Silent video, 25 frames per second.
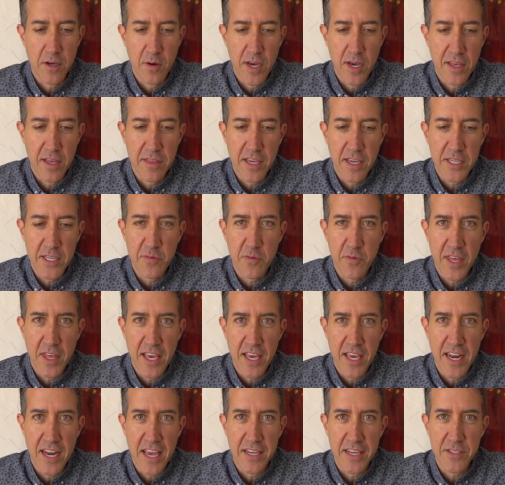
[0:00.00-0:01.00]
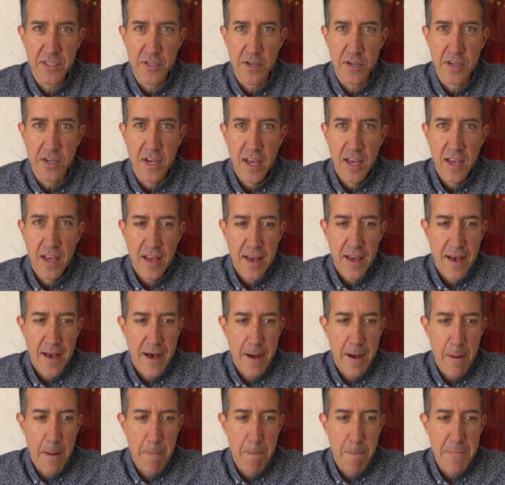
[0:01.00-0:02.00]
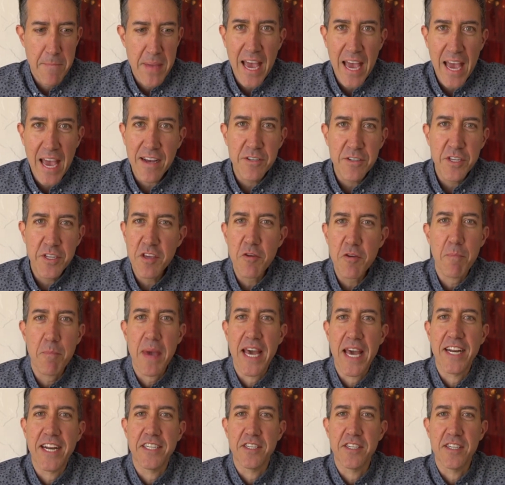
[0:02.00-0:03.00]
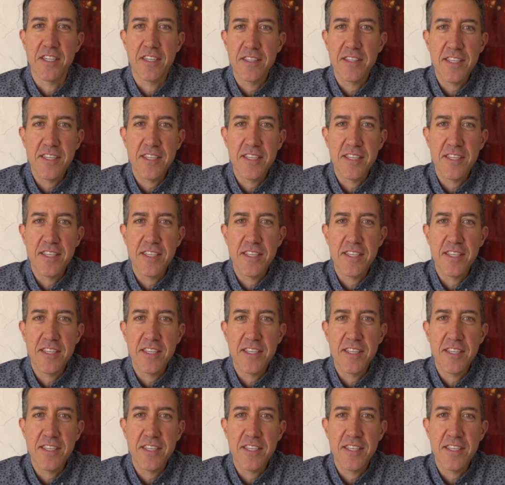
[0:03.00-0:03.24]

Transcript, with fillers: uh, thanks for that answer. Um, how do you manage it?